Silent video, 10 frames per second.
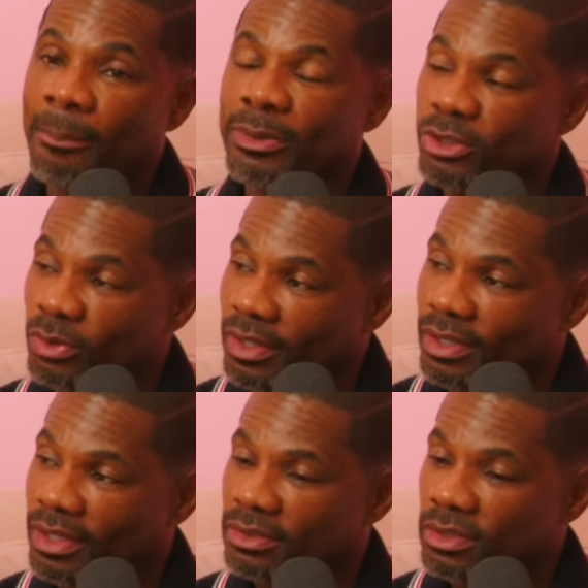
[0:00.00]

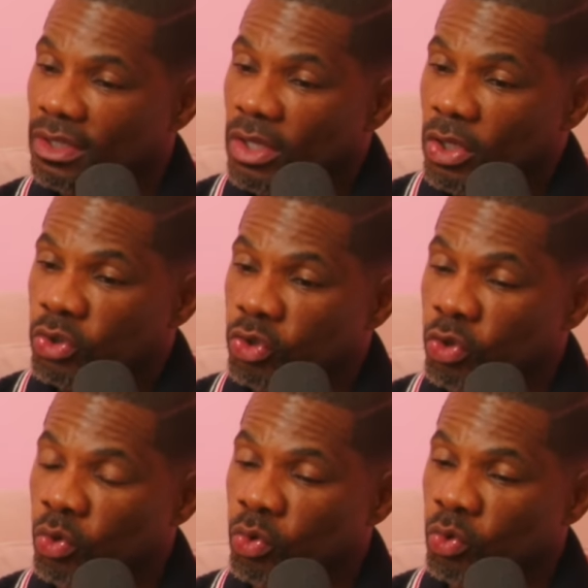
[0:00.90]
opportunities
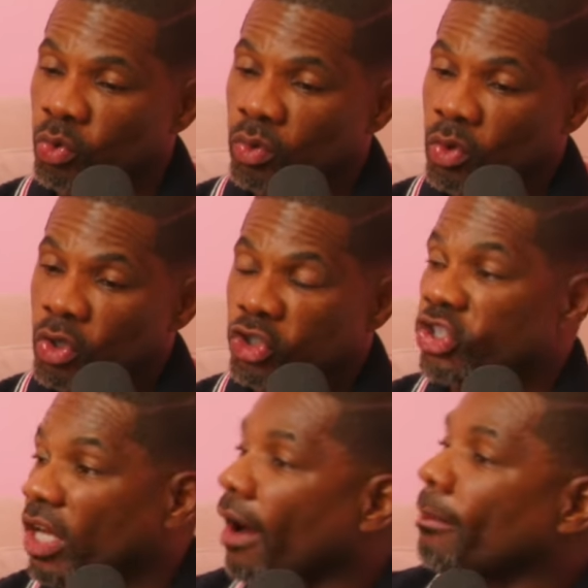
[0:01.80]
to
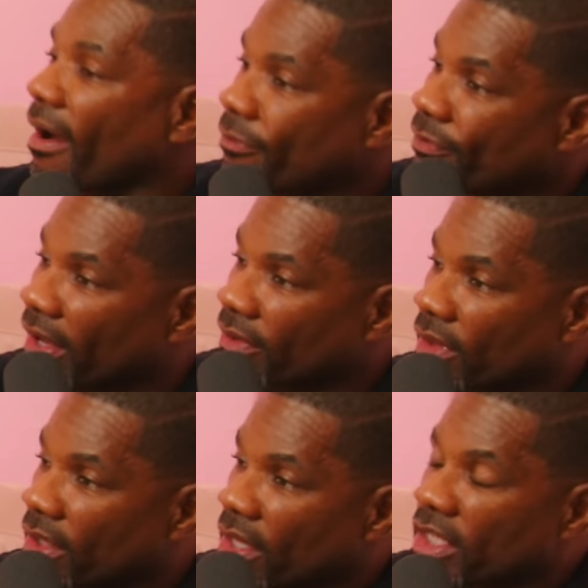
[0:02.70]
share my faith,
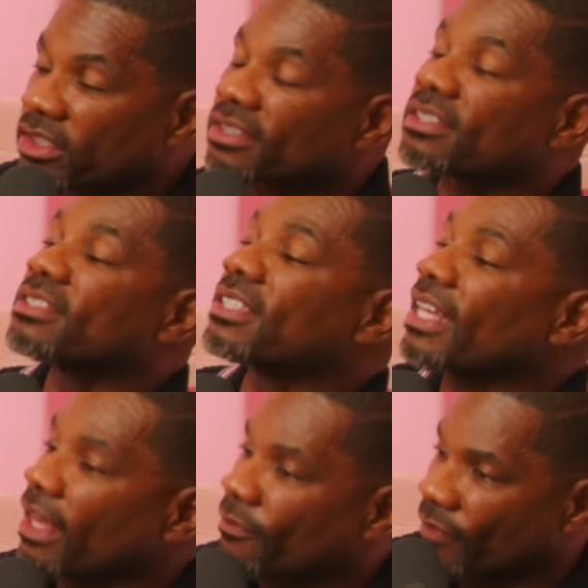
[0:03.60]
mm-hmm. to
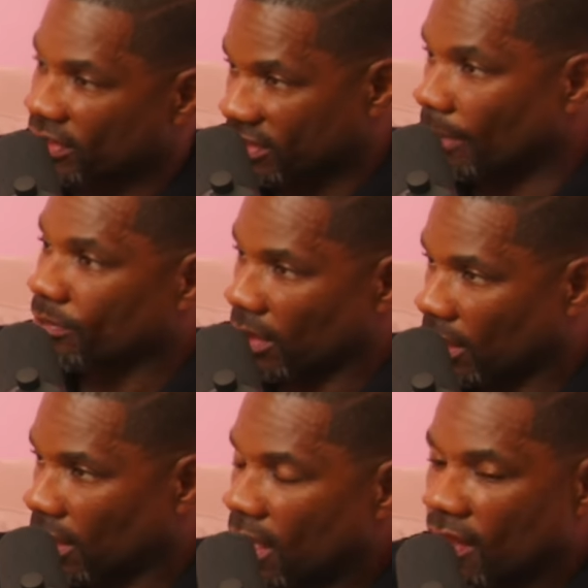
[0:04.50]
see if it's
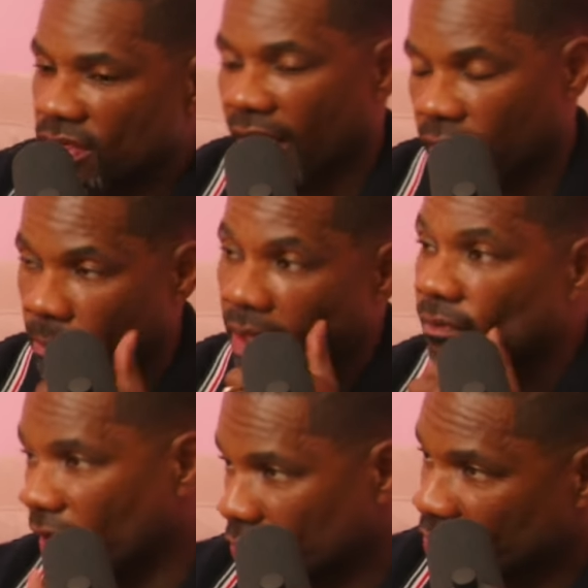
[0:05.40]
something mm-hmm. that can be
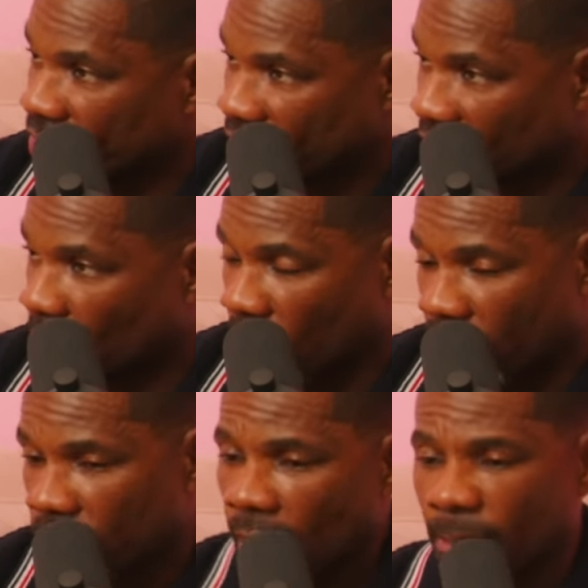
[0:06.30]
of interest to
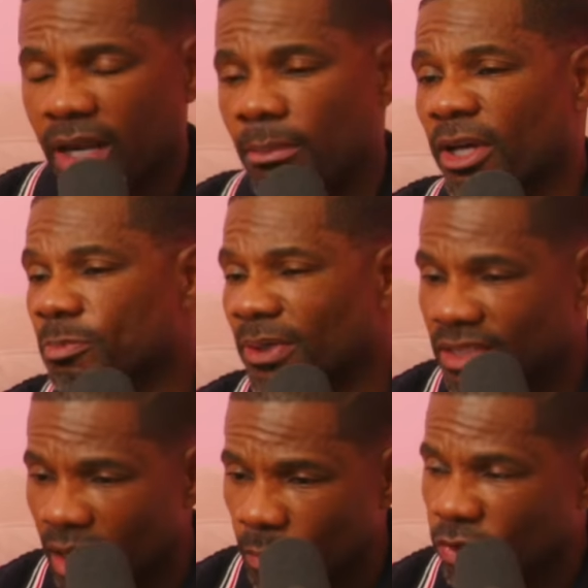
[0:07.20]
someone. But it must be
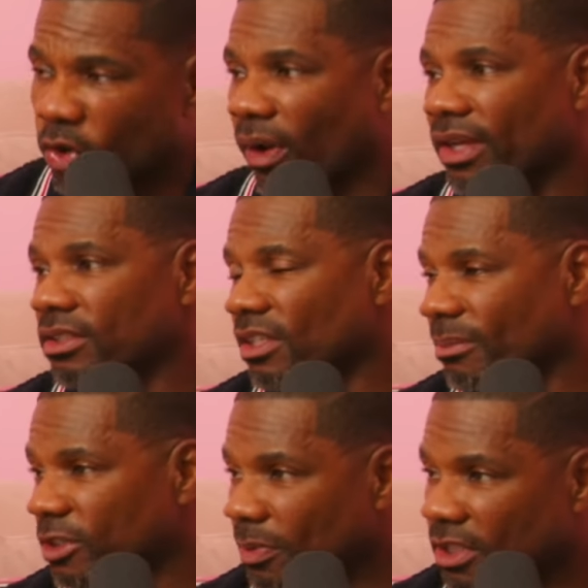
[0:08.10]
done with grace. It
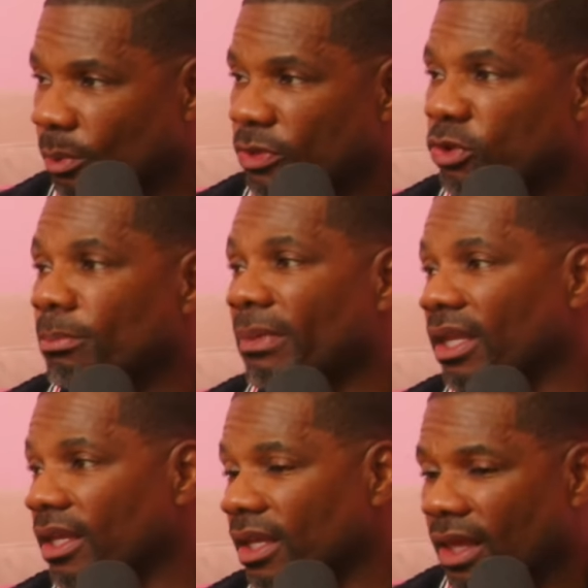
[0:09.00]
must be done with
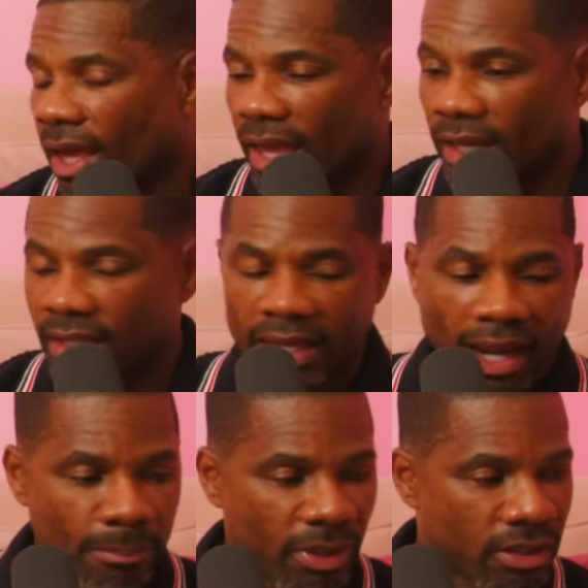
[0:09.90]
humility. It
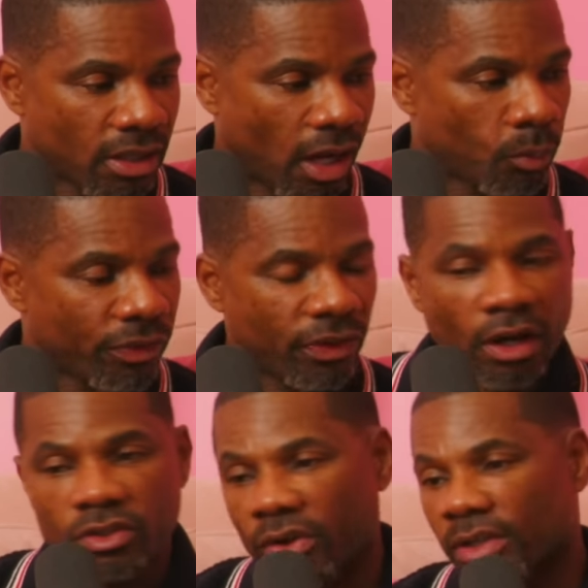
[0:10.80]
cannot be done with an
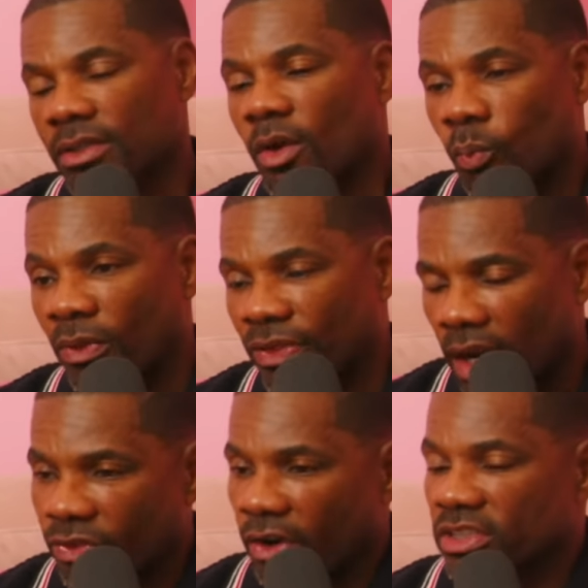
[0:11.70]

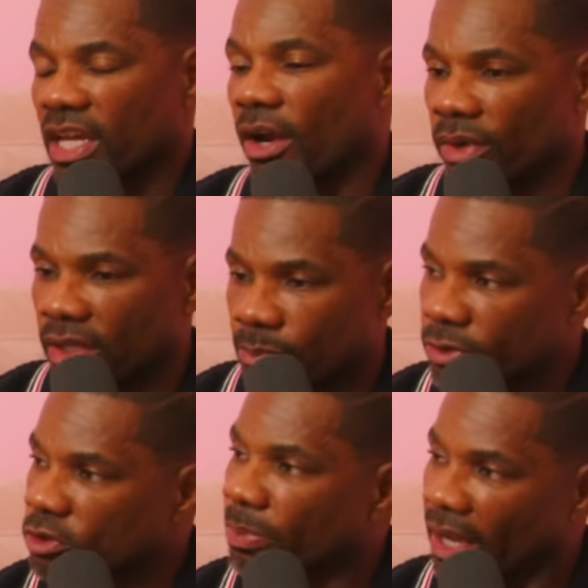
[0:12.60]
authoritarian
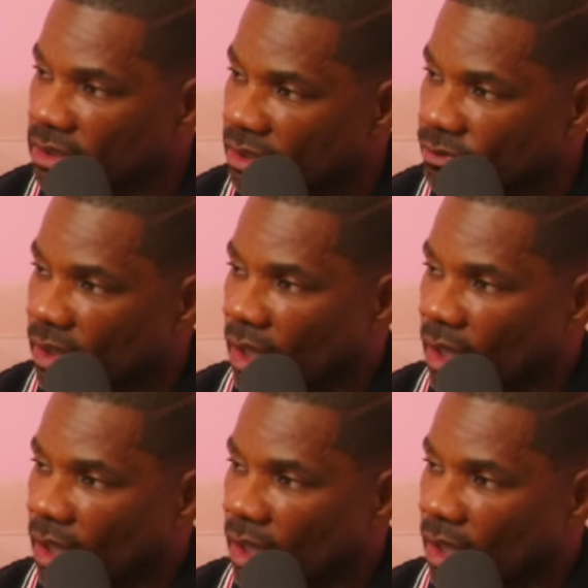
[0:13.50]
perspective.